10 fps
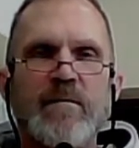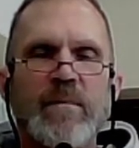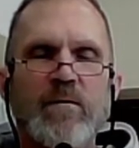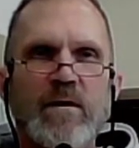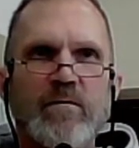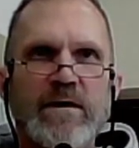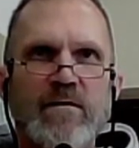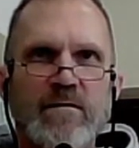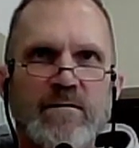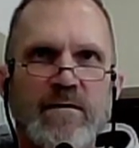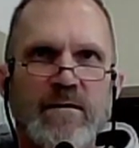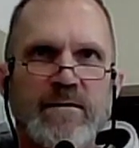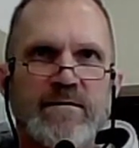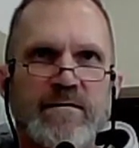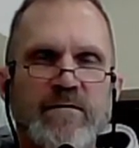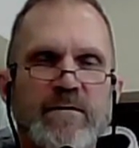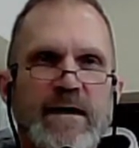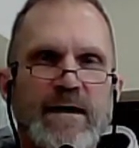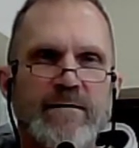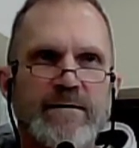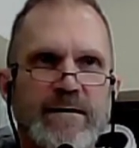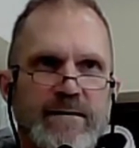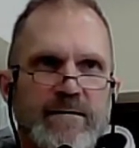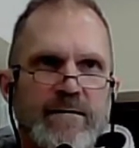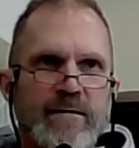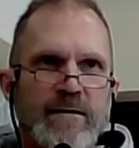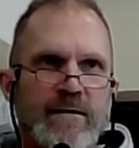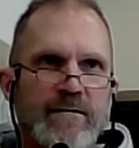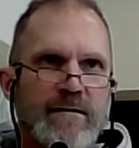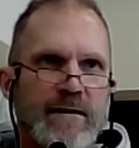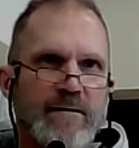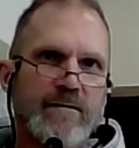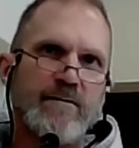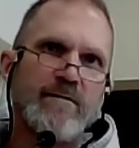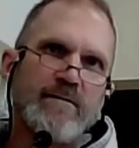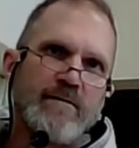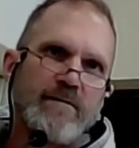But when we hold on to the reality that